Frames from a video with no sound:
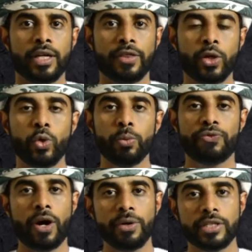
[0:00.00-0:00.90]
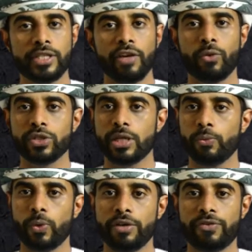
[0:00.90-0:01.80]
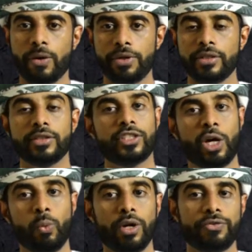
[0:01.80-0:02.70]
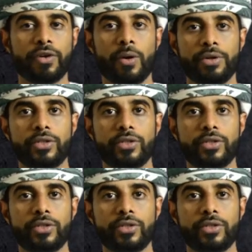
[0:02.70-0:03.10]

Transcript: The group found itself or someone found it? Someone found it.